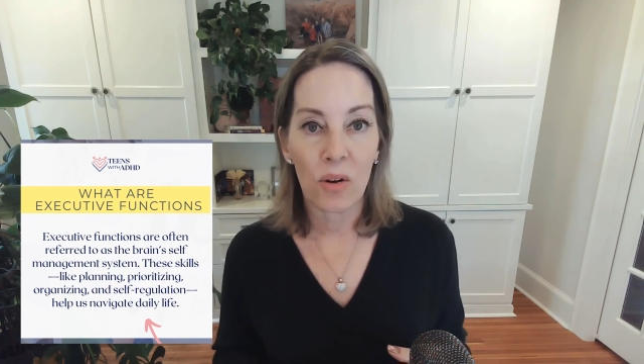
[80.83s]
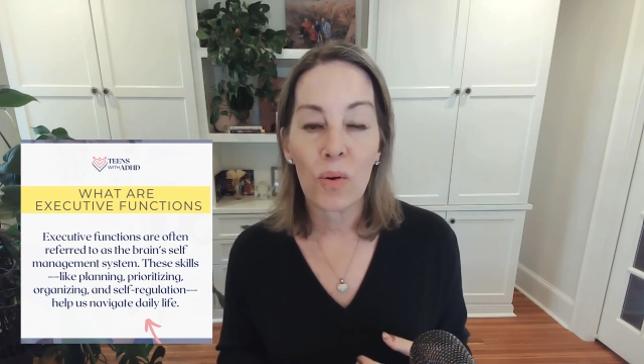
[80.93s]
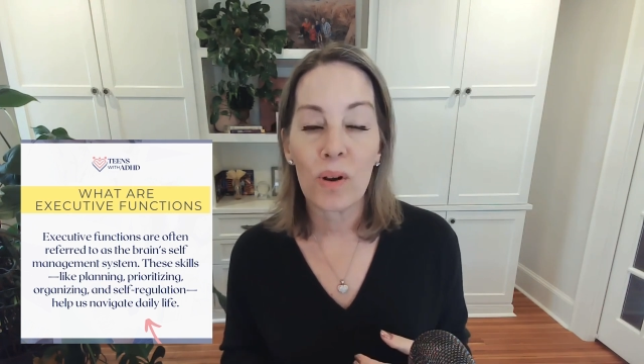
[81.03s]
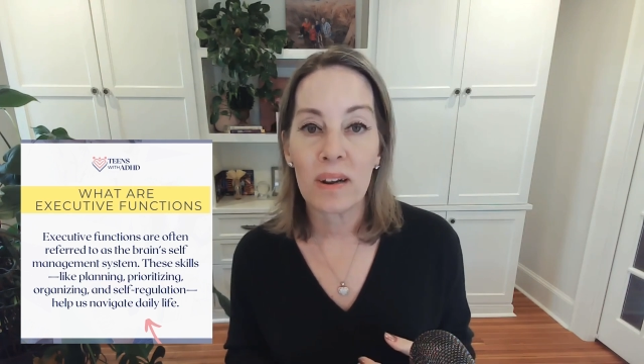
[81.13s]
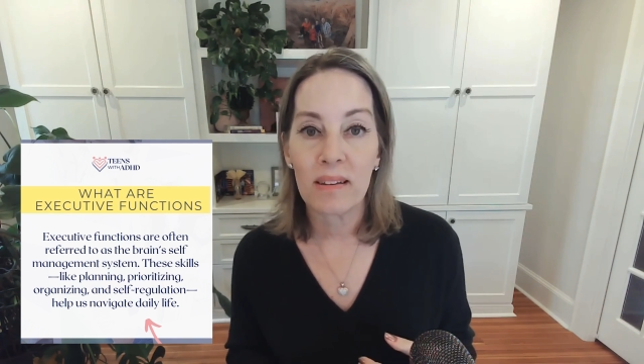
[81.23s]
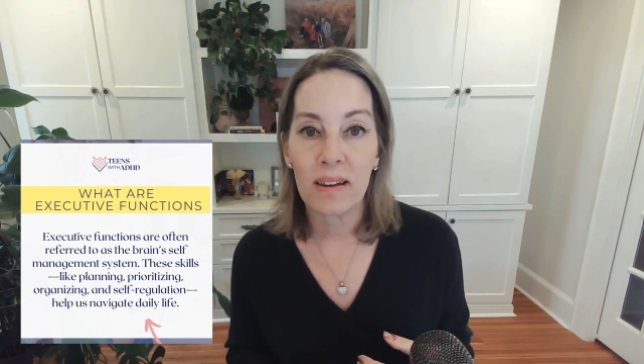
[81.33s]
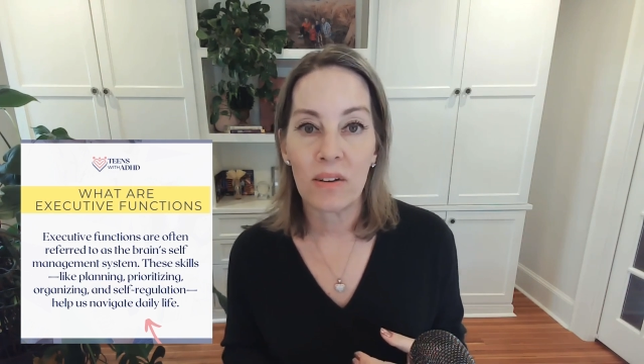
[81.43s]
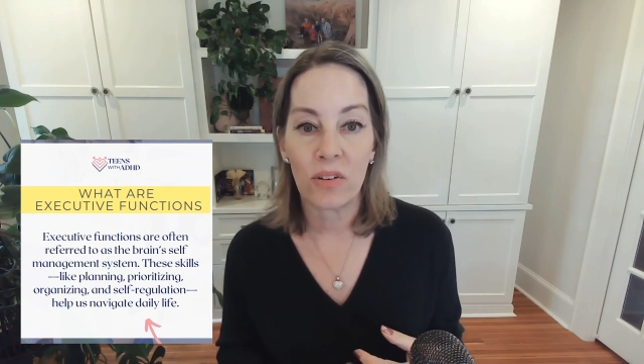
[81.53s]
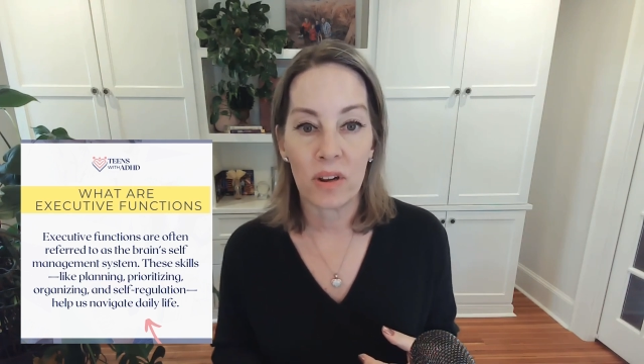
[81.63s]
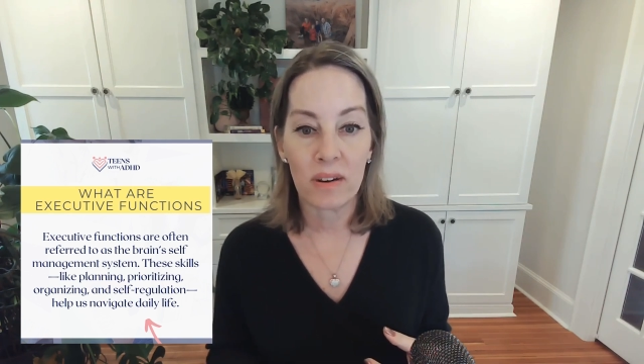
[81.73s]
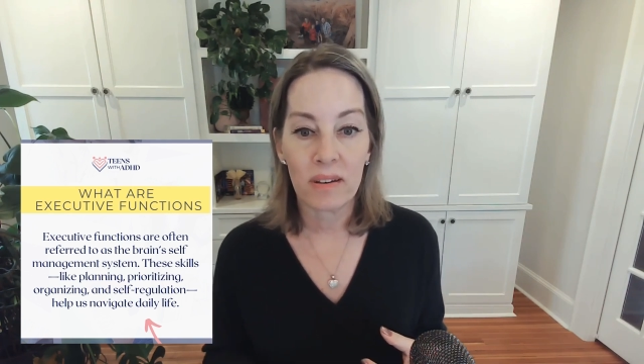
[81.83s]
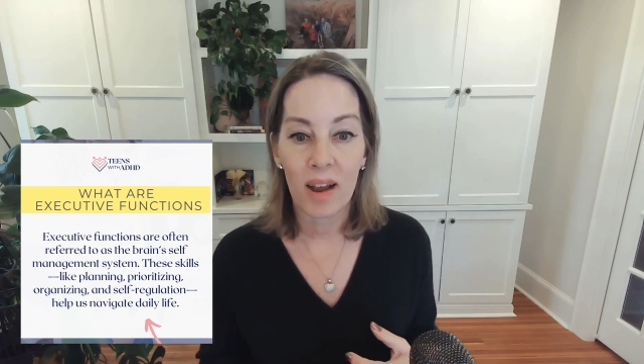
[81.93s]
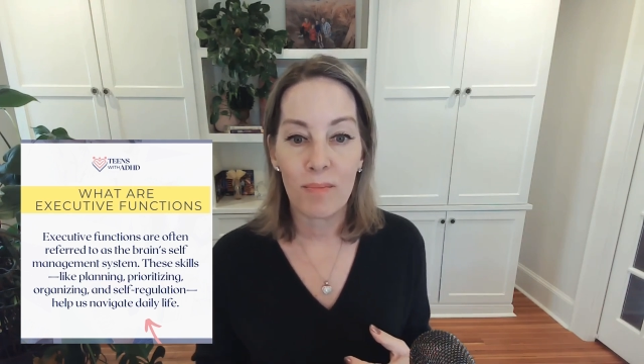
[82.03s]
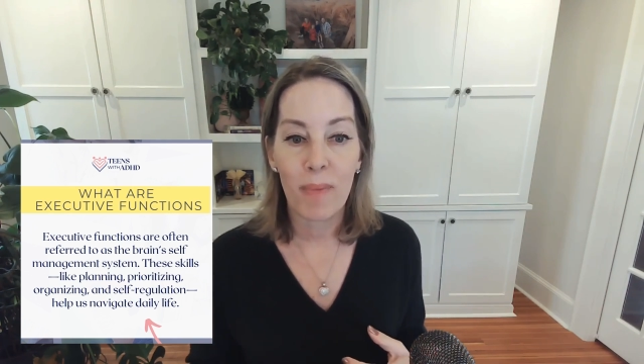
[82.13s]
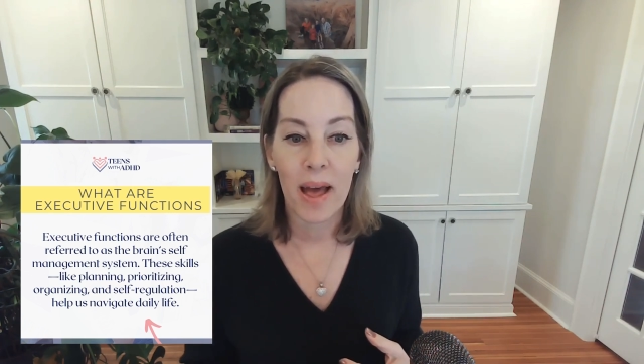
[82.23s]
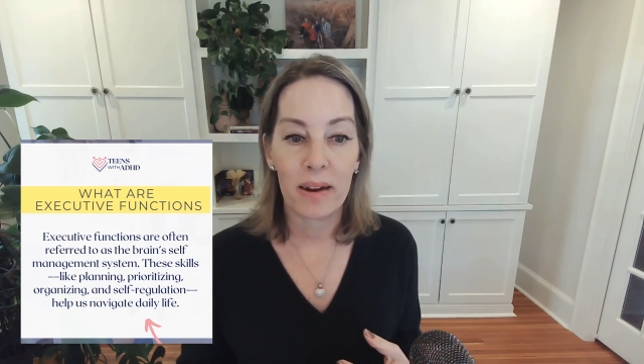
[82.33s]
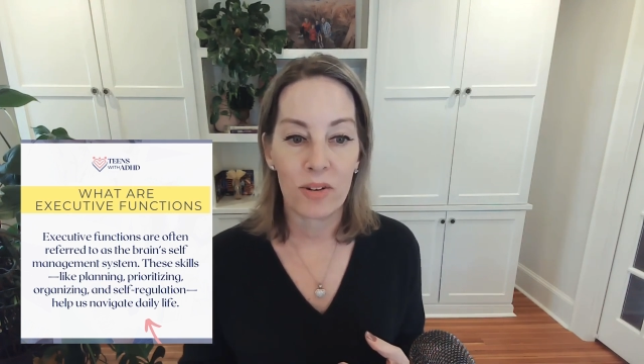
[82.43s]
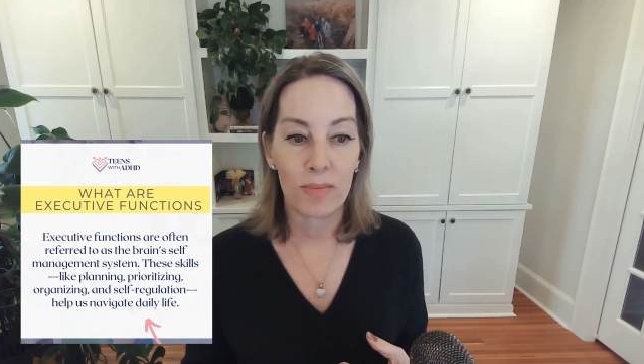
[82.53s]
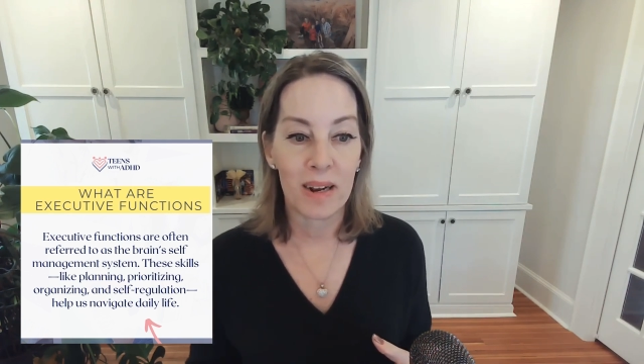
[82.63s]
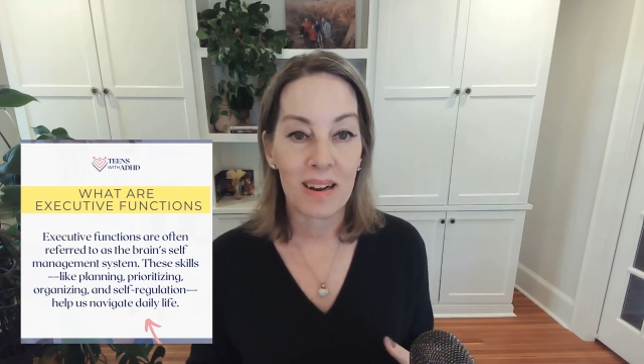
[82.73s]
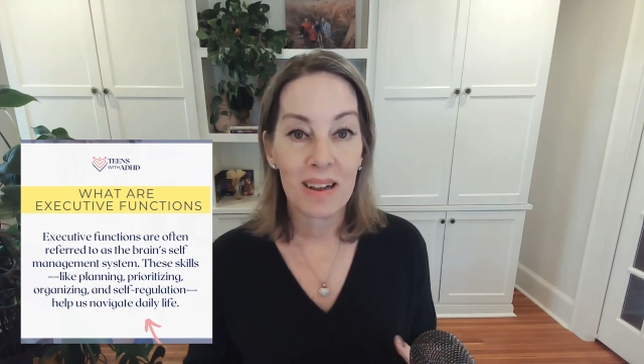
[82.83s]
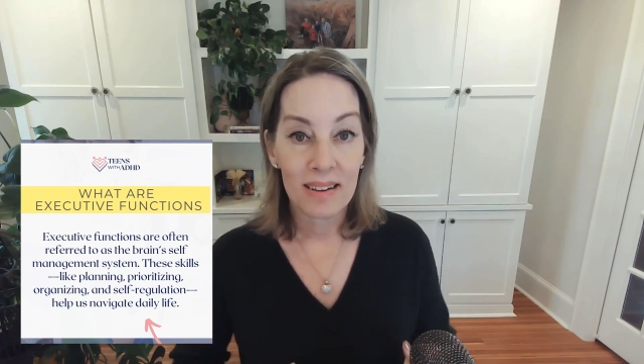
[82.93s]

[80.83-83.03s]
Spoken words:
organization, time management,